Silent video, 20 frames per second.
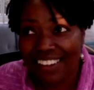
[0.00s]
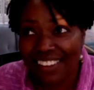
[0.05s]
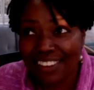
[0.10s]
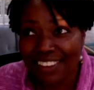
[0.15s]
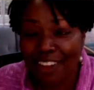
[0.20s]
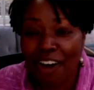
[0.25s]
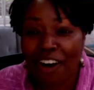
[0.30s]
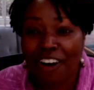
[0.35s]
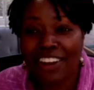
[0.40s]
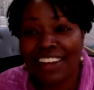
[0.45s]

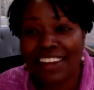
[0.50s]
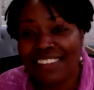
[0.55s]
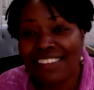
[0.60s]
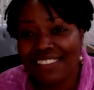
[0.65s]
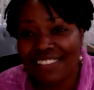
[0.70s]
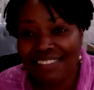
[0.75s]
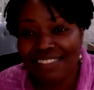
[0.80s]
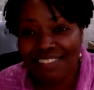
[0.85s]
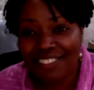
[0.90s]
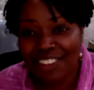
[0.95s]

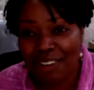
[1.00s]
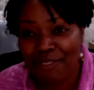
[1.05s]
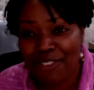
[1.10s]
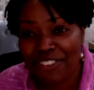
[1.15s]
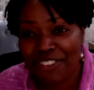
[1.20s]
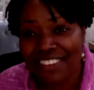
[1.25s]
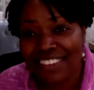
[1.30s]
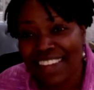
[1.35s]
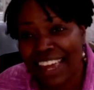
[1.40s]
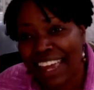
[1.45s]
lauding
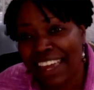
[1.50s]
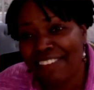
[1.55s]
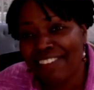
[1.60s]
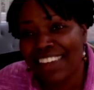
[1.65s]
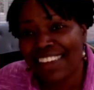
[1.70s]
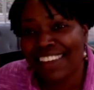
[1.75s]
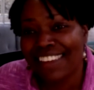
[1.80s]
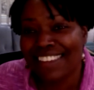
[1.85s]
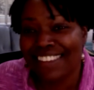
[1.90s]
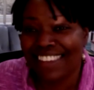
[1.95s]
Jefferson
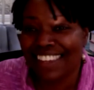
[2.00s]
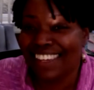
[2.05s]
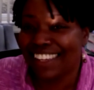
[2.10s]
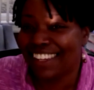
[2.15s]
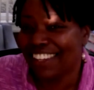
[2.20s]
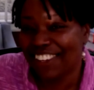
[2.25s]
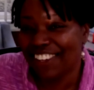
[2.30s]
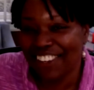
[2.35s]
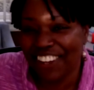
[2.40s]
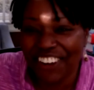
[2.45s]
Davis,
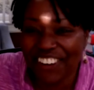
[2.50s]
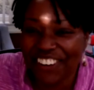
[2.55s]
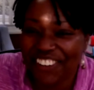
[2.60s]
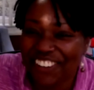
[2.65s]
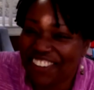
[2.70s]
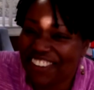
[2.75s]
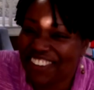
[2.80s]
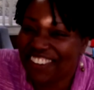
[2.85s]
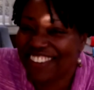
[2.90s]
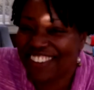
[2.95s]
and
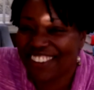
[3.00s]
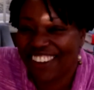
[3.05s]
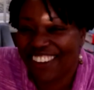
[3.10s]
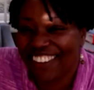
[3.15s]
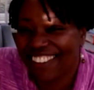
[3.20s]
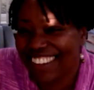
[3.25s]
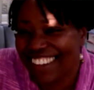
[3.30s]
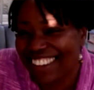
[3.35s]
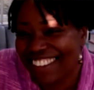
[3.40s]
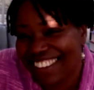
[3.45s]
just
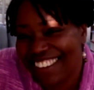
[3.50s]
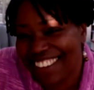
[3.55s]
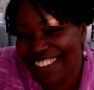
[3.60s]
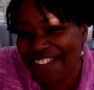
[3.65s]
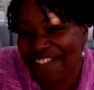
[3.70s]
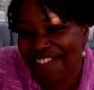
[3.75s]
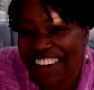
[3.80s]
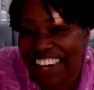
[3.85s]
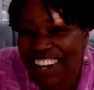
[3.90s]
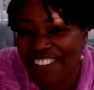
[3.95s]
all these
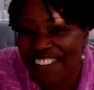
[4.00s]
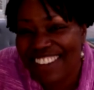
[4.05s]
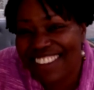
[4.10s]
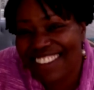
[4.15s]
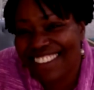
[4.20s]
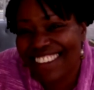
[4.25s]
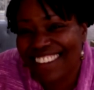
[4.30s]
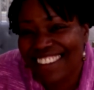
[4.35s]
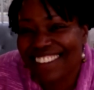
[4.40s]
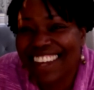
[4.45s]

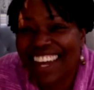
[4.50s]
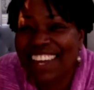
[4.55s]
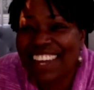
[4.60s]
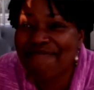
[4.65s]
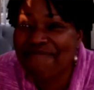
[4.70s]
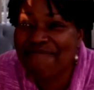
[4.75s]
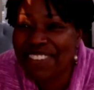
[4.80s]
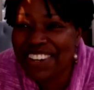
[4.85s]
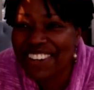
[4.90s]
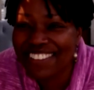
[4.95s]
Confederacy
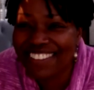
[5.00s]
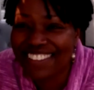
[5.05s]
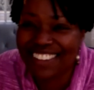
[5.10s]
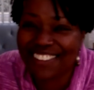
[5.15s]
type books.